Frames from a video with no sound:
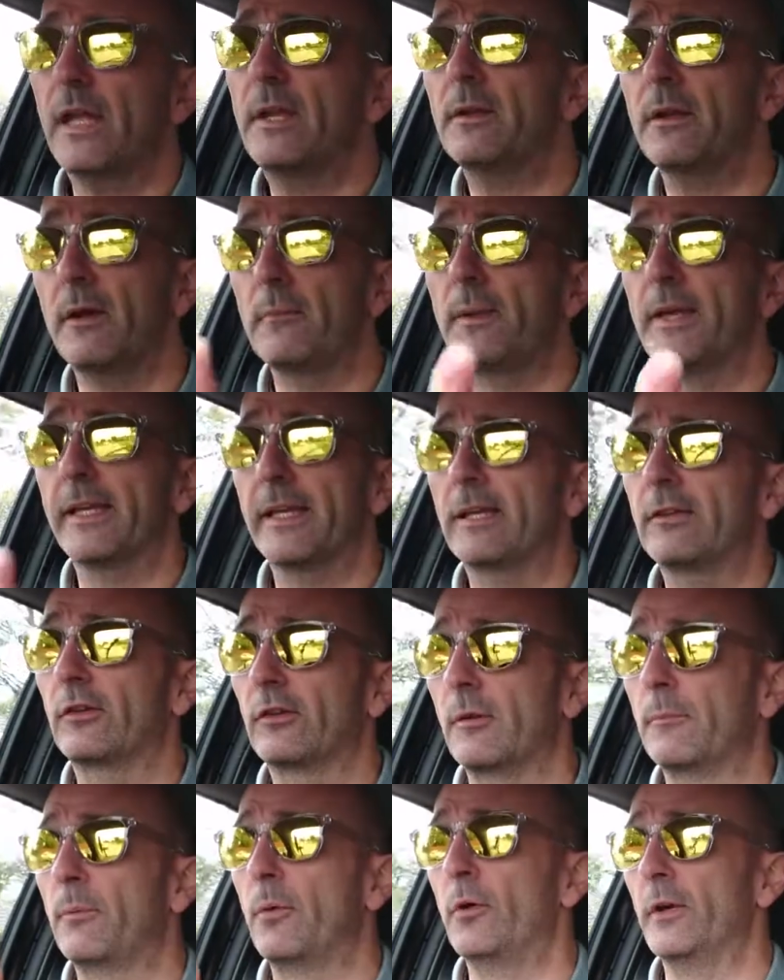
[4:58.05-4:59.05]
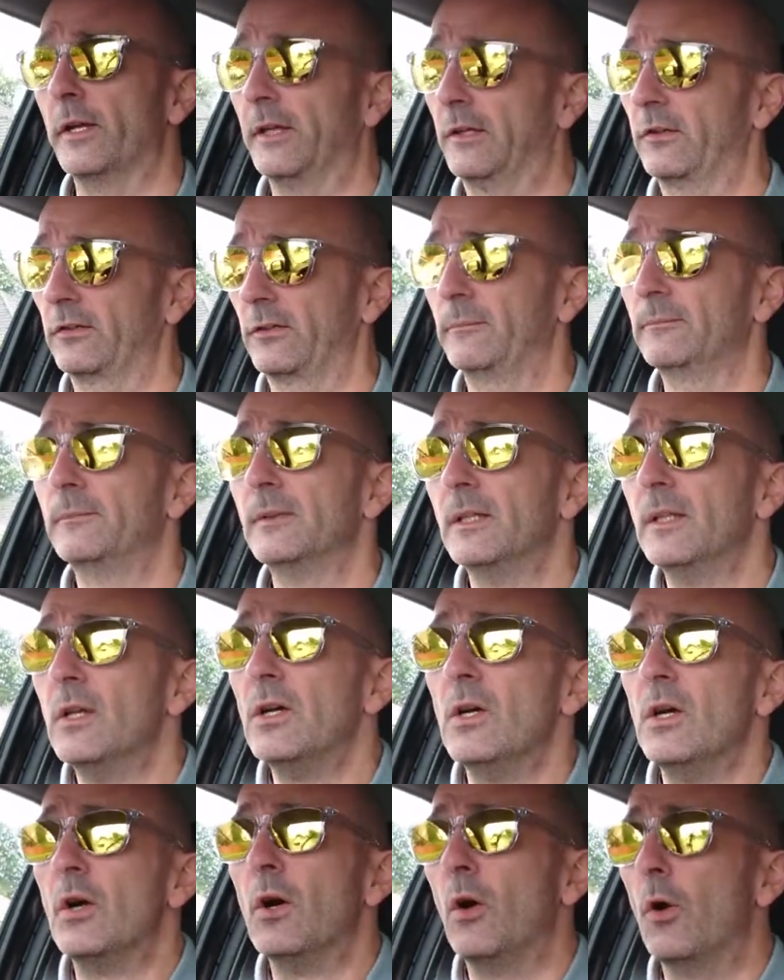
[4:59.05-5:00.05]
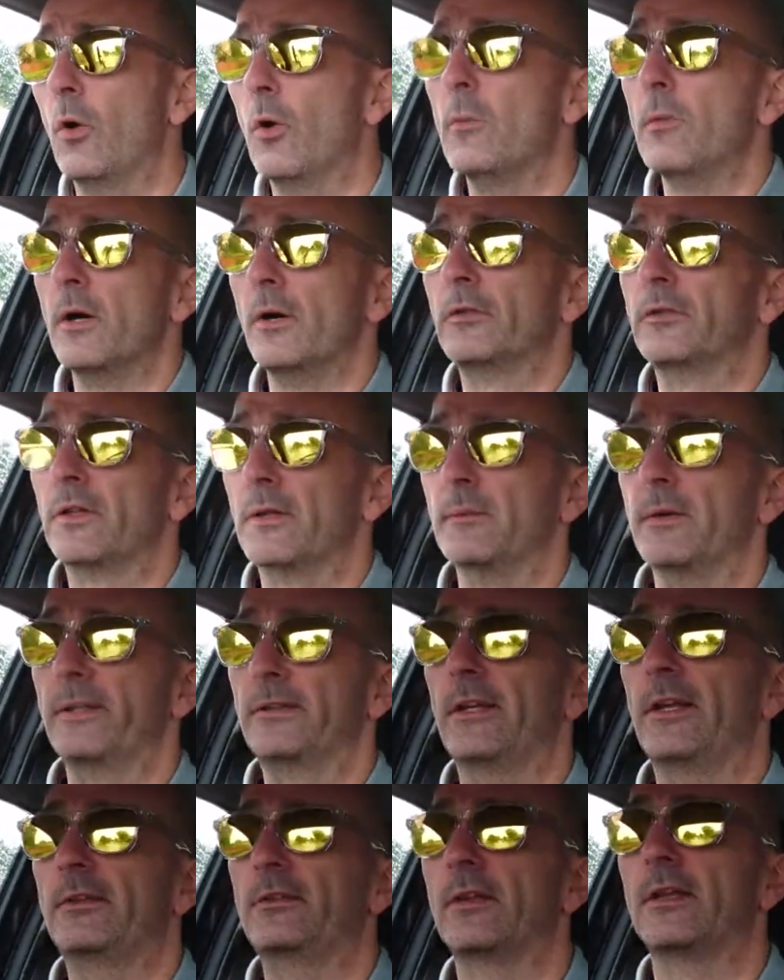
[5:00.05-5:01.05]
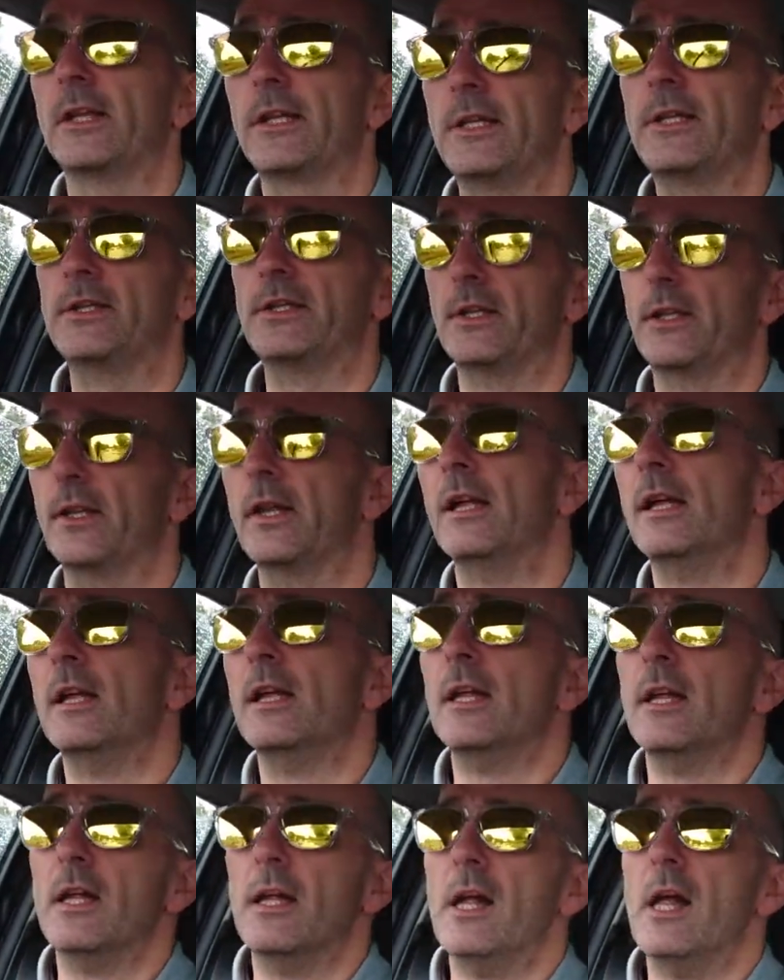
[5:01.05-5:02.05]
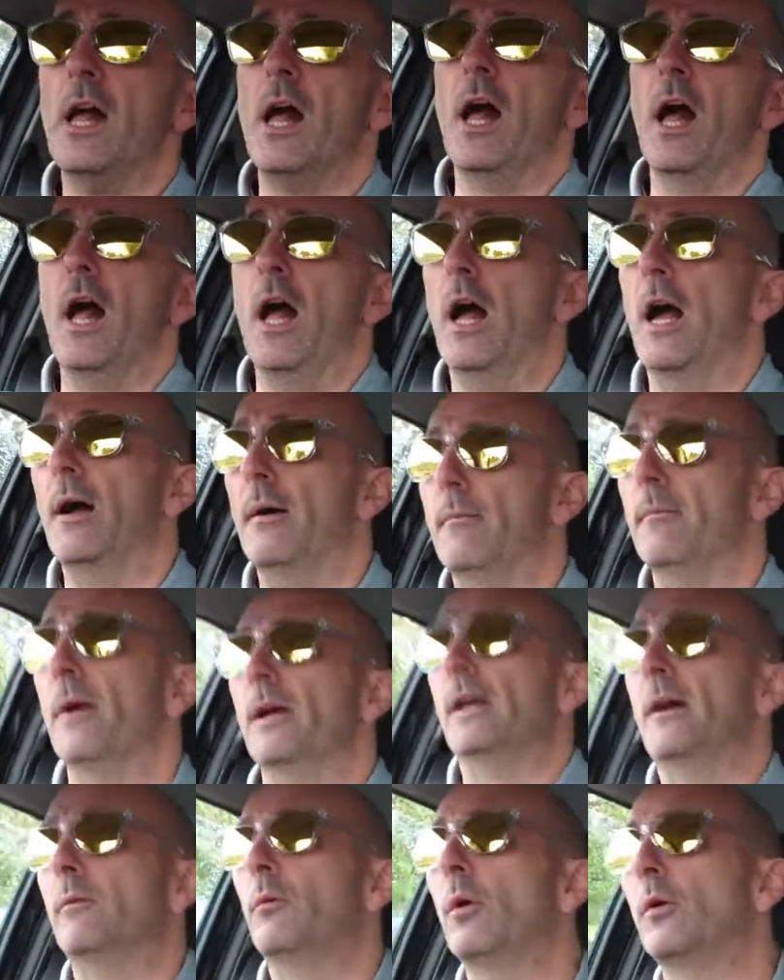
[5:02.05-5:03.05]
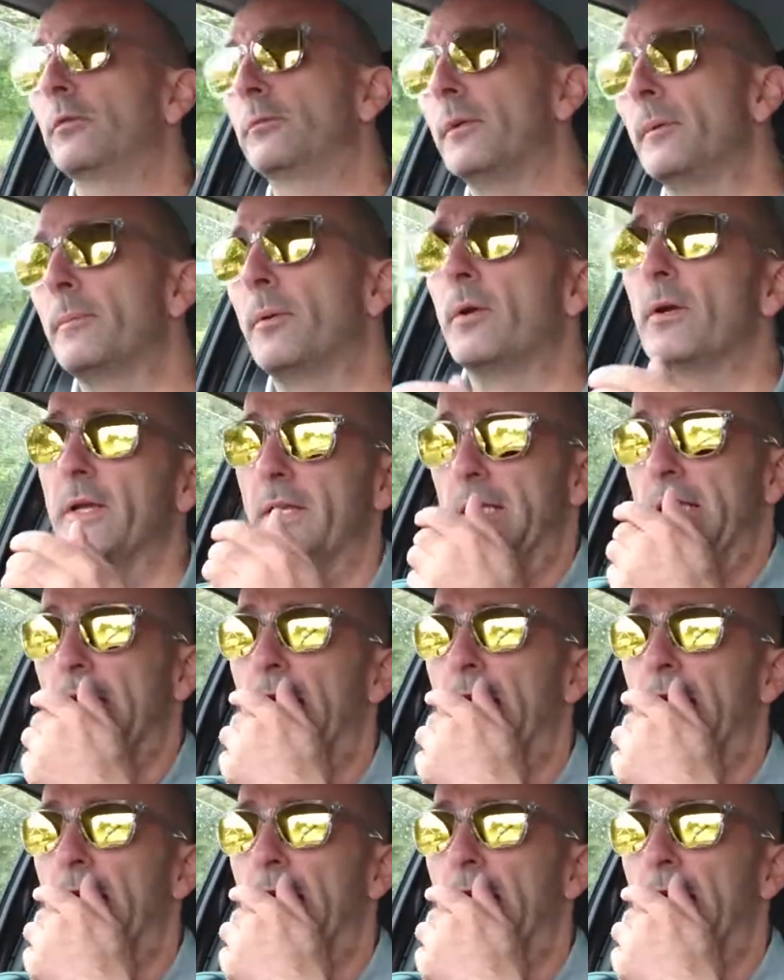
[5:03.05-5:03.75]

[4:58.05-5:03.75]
Now, I better get to the point, because I'm almost at my destination. What was my point?